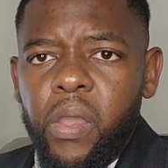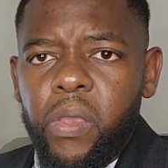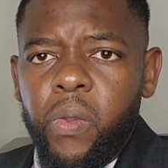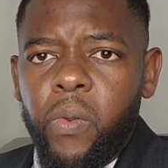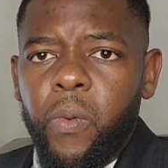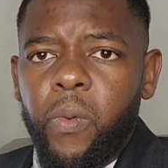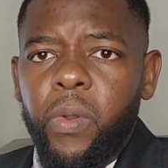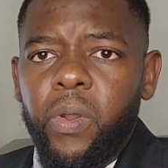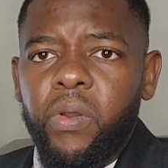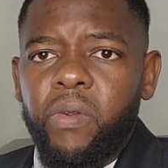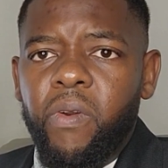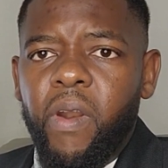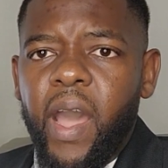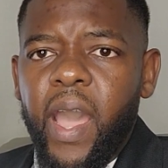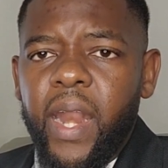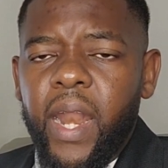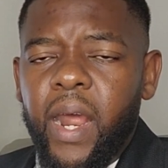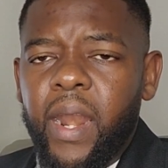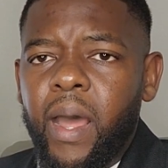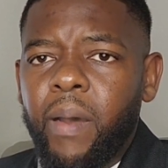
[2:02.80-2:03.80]
you,
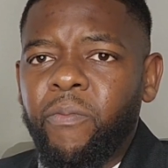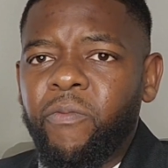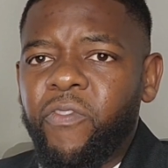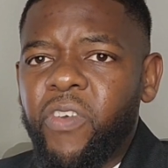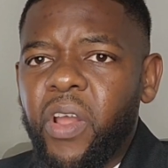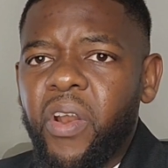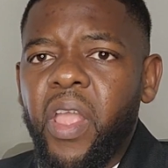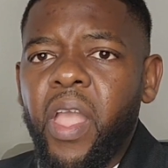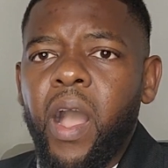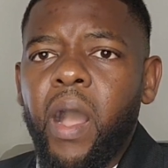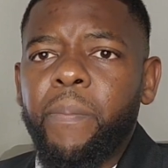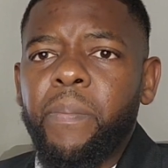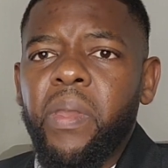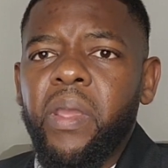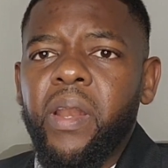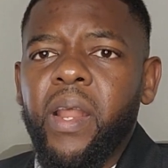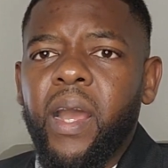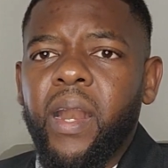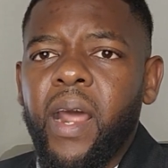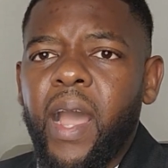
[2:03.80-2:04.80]
right? And I'm very happy
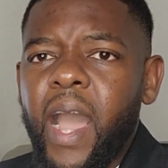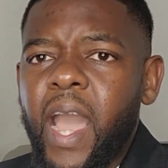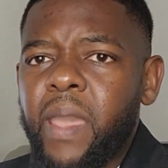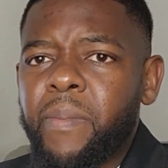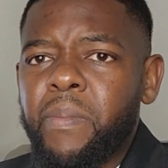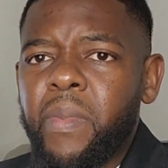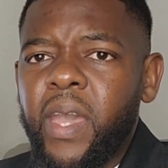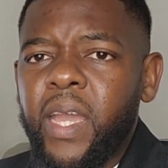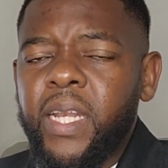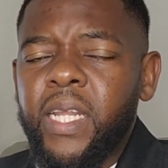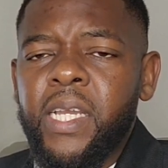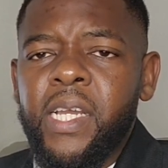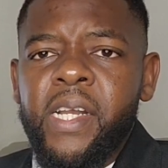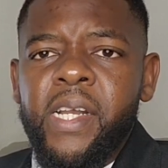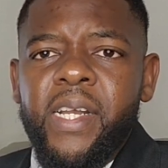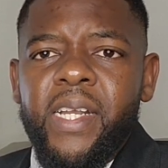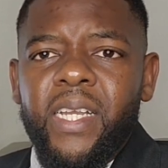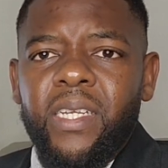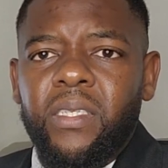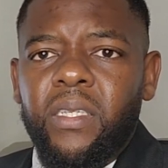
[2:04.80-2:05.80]
that HIMED
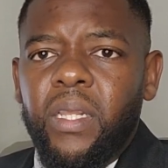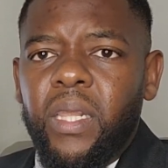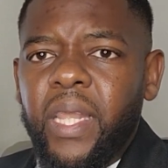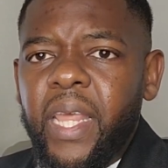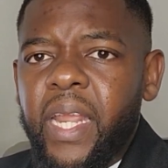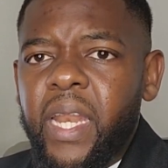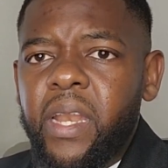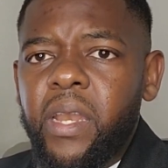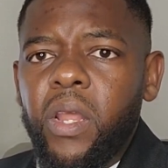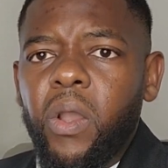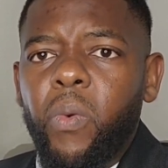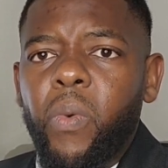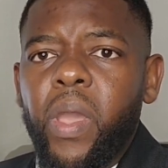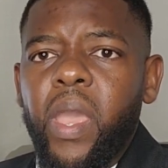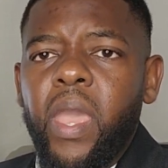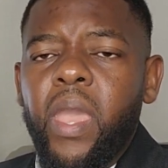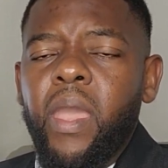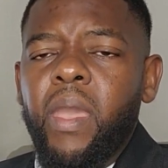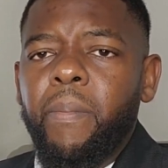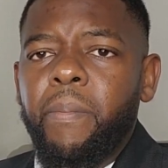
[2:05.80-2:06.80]
is leading the
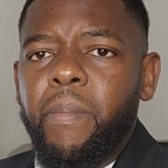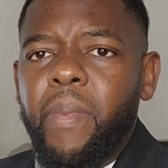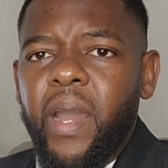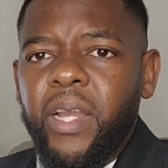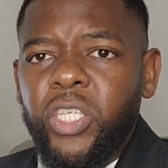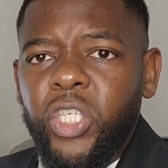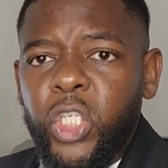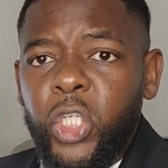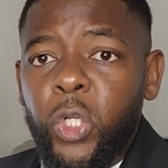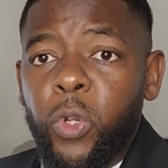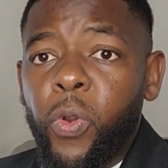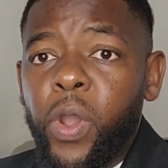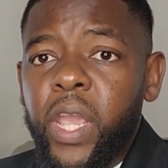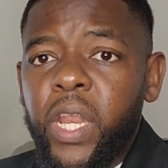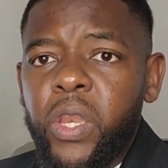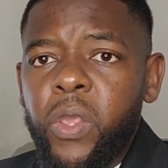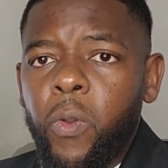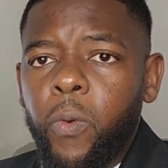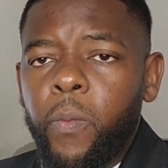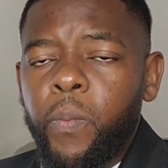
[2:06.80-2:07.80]
way by
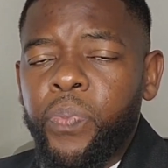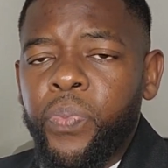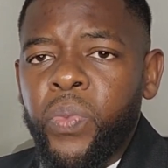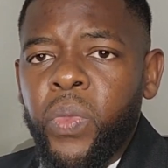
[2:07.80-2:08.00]
showing you.